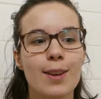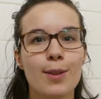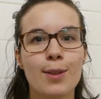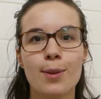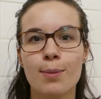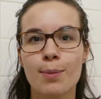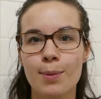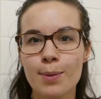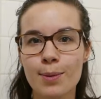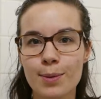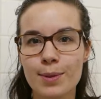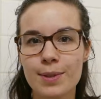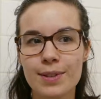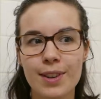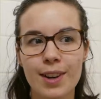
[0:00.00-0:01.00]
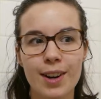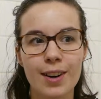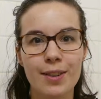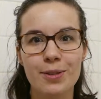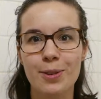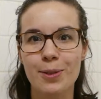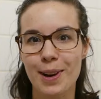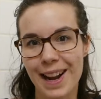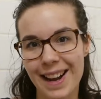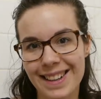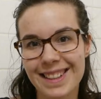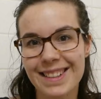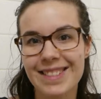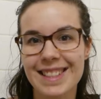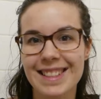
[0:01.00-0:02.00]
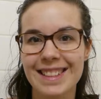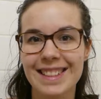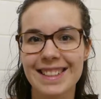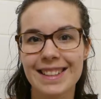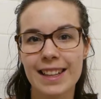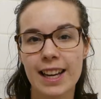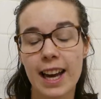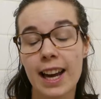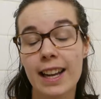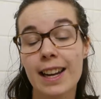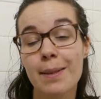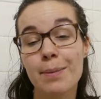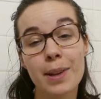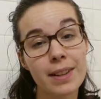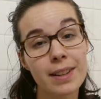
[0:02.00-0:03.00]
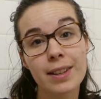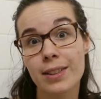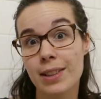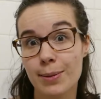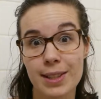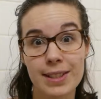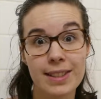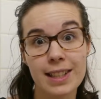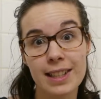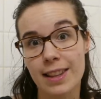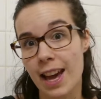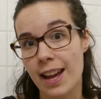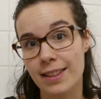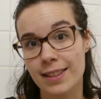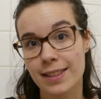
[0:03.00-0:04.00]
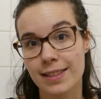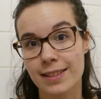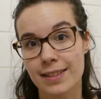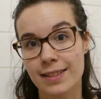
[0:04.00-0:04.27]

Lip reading: the root of creativity, and I'm not the only one saying that.